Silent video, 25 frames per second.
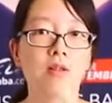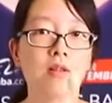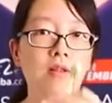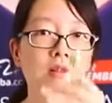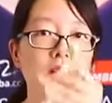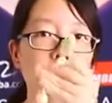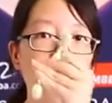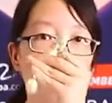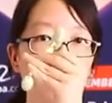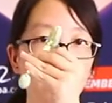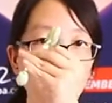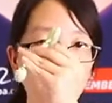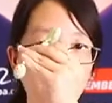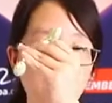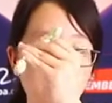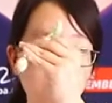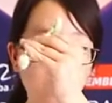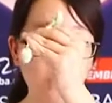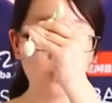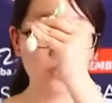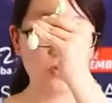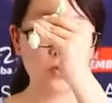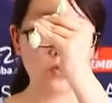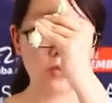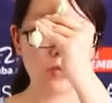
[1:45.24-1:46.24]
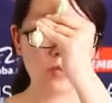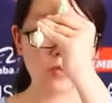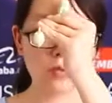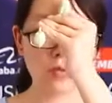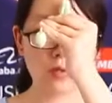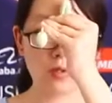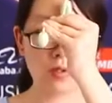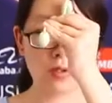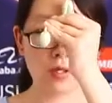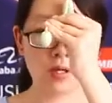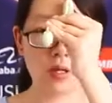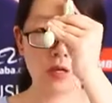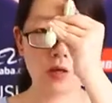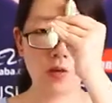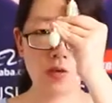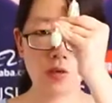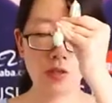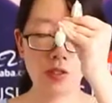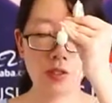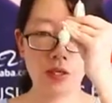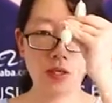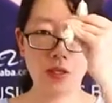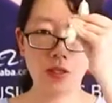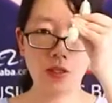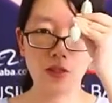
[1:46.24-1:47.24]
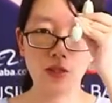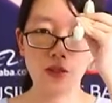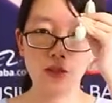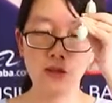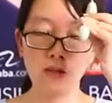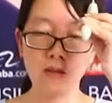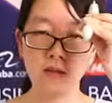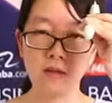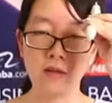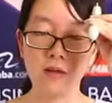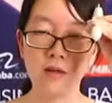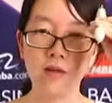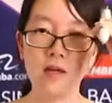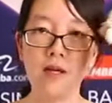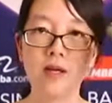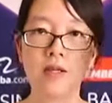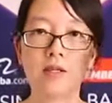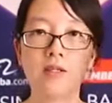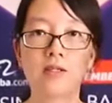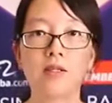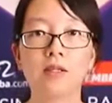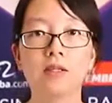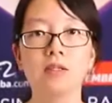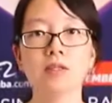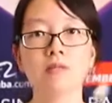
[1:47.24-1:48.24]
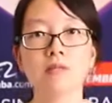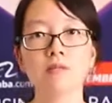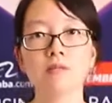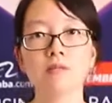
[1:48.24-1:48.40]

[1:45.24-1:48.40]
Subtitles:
the middle to the outside, like this.